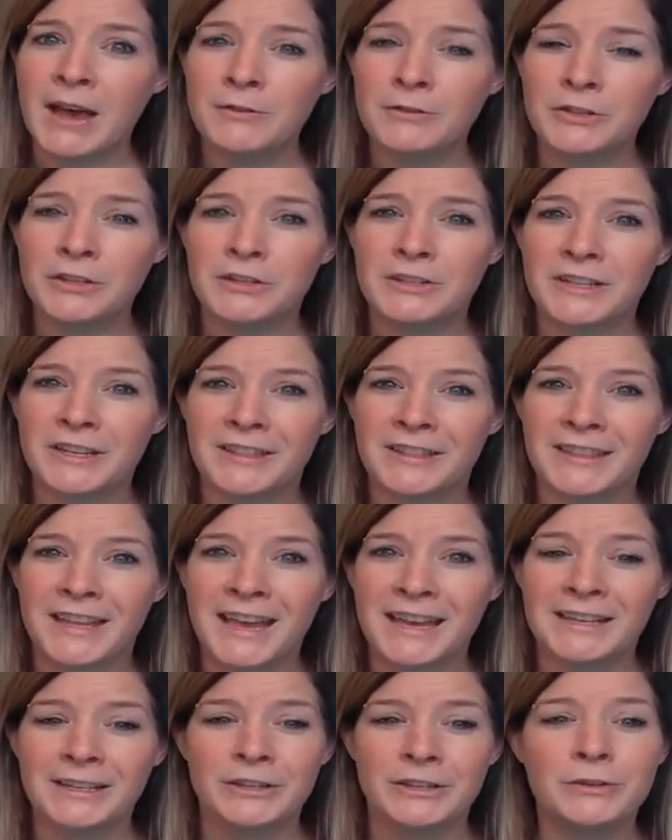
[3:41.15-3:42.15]
After you're done
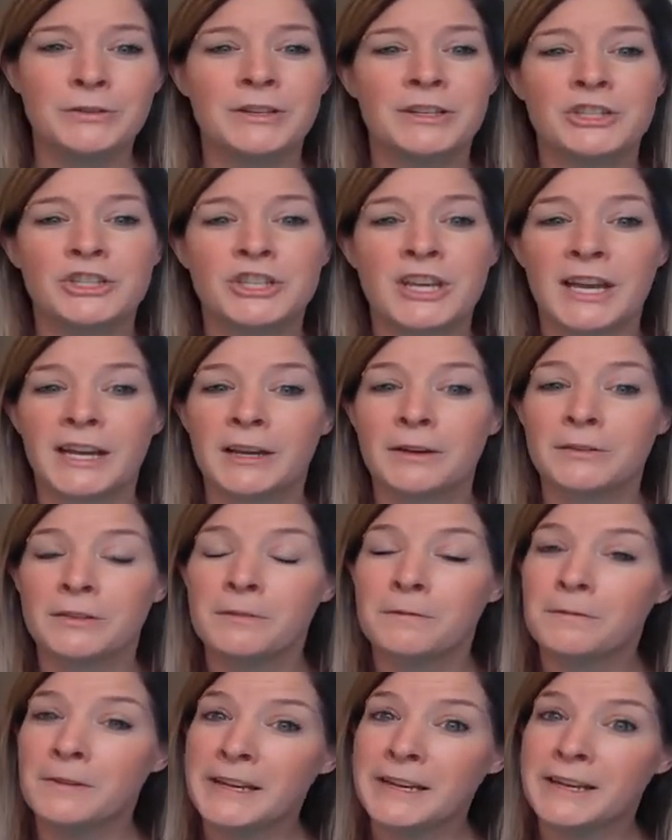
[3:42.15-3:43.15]
that, you can check out
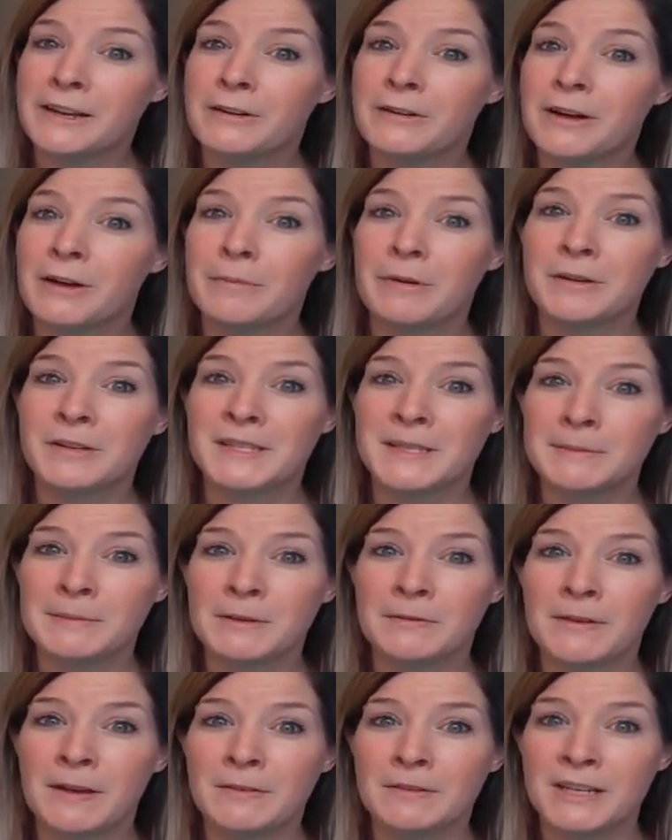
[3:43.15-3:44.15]
the video about
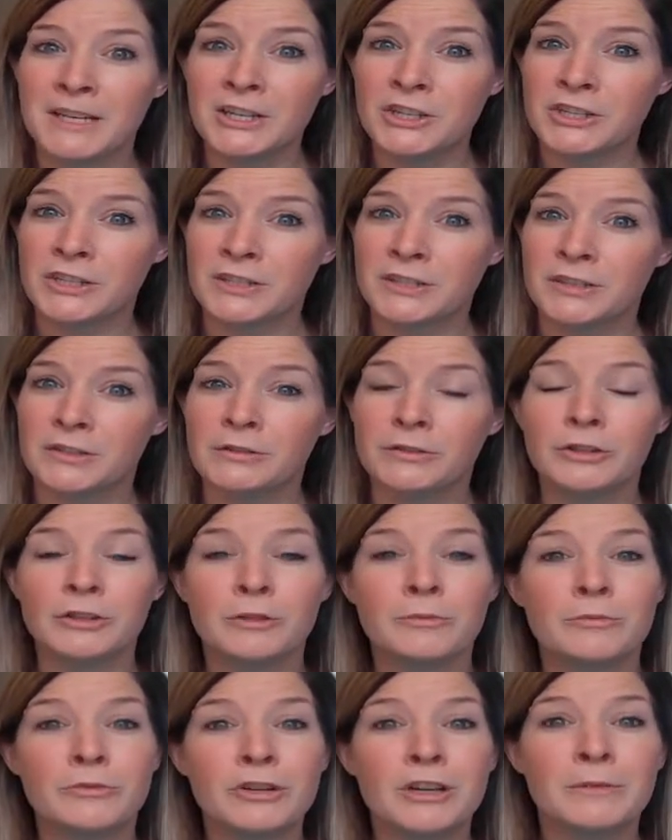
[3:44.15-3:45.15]
Simbi Foundation to
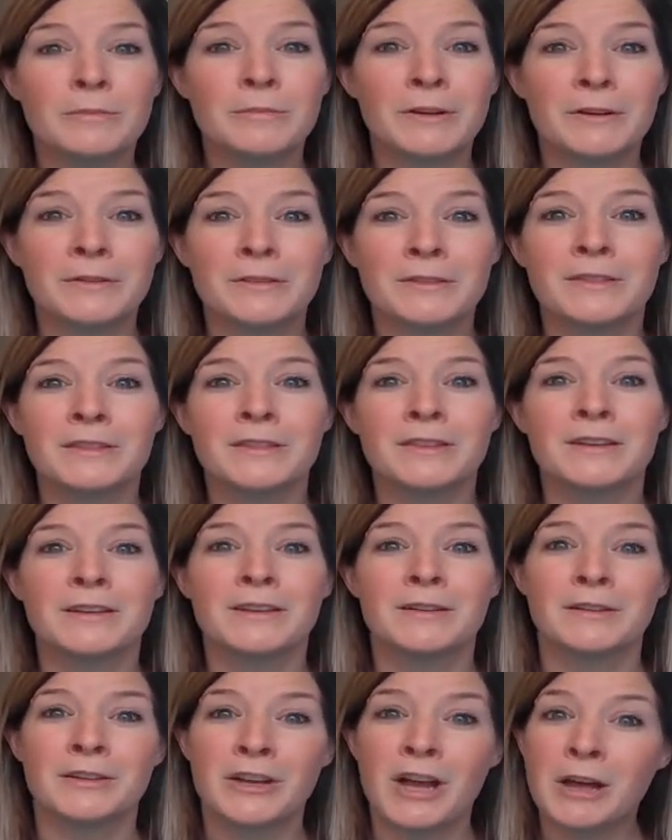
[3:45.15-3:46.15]
learn more about
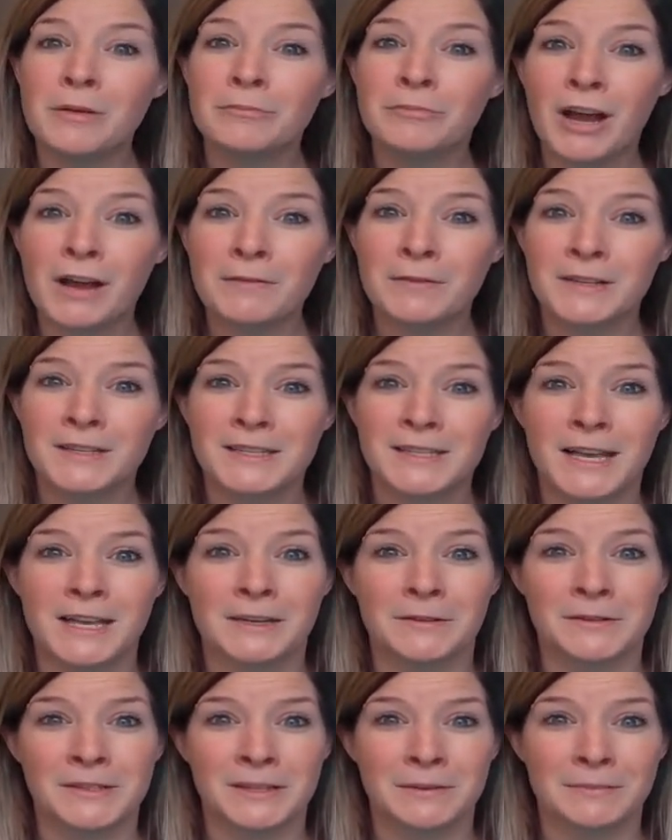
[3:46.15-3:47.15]
the nonprofit
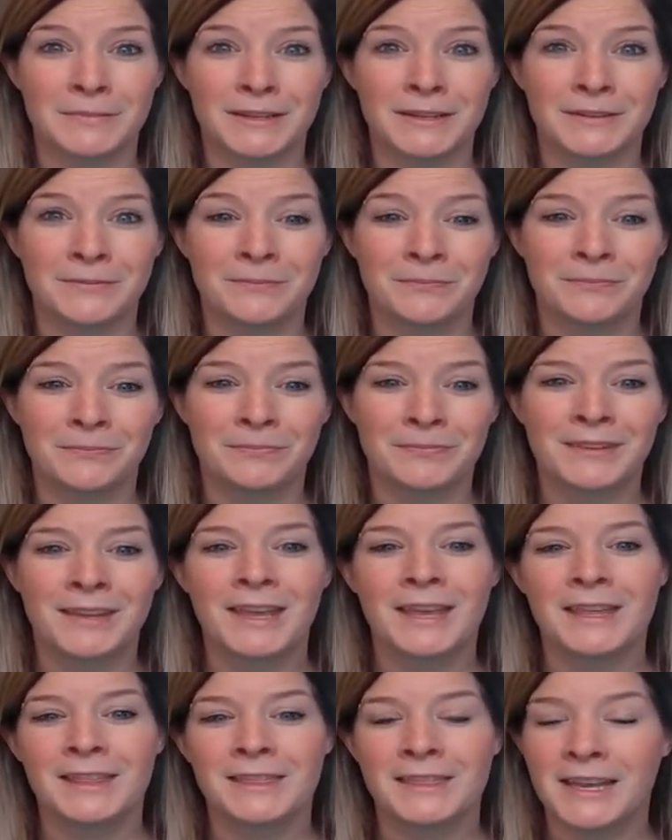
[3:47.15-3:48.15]
side of Simbi.
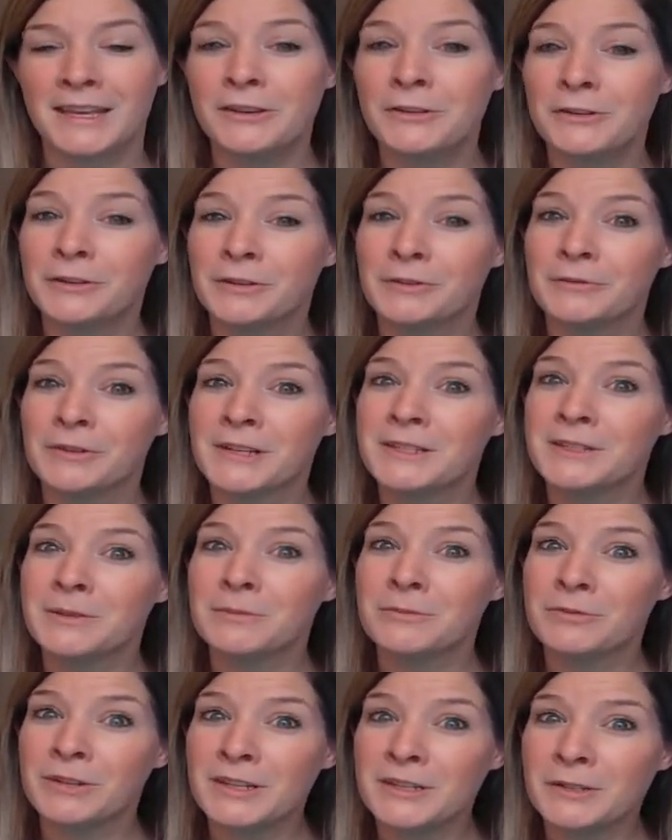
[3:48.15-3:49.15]
Then you can read
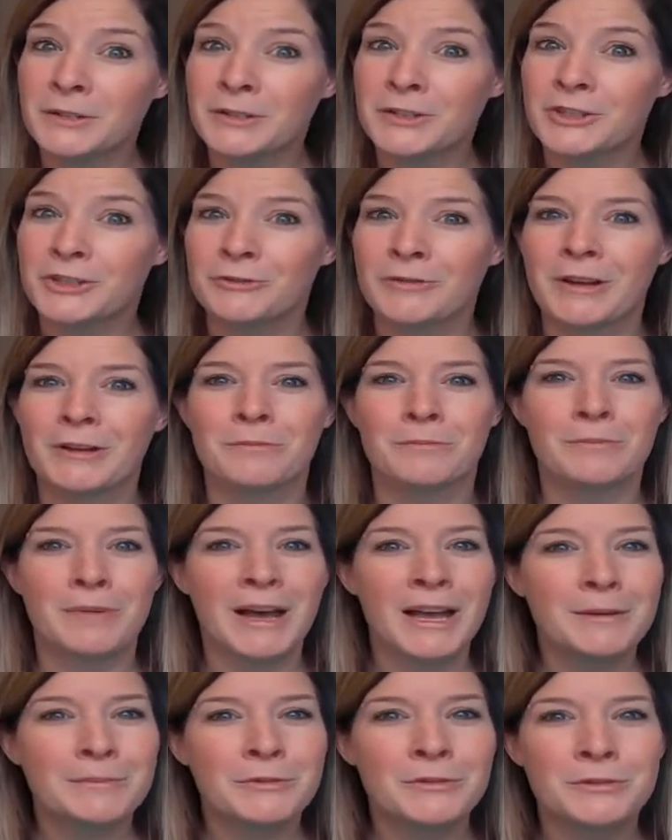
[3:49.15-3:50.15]
some research around
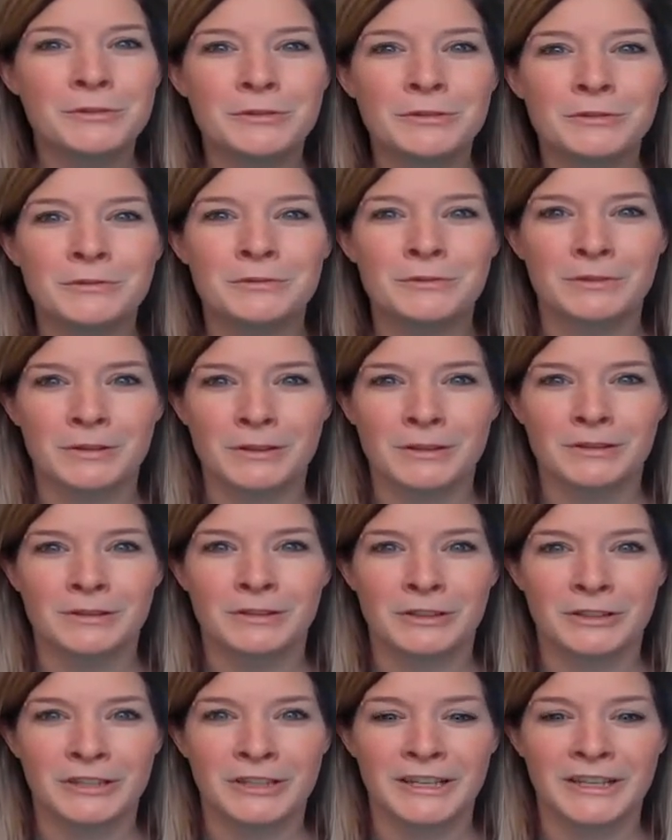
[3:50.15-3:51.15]
bimodal
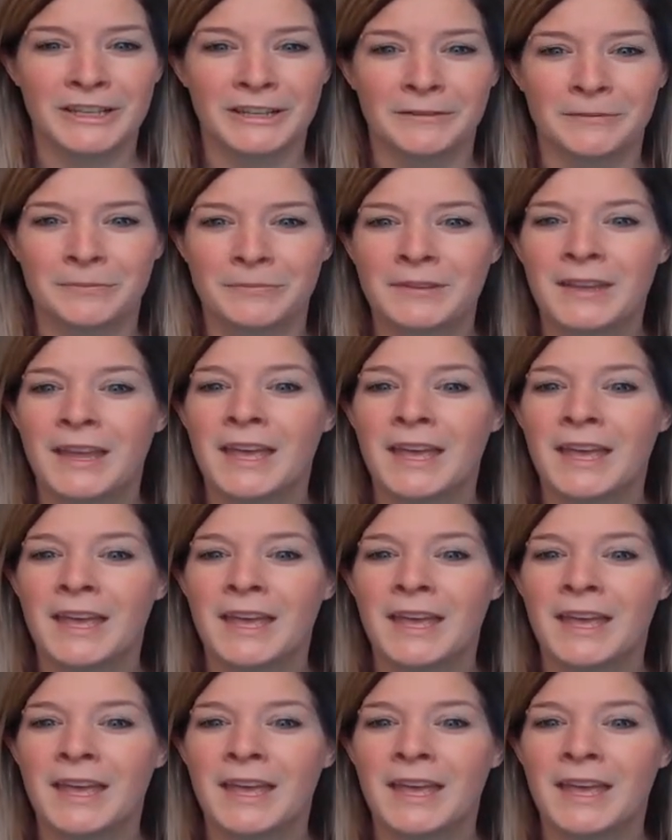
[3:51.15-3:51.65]
learning.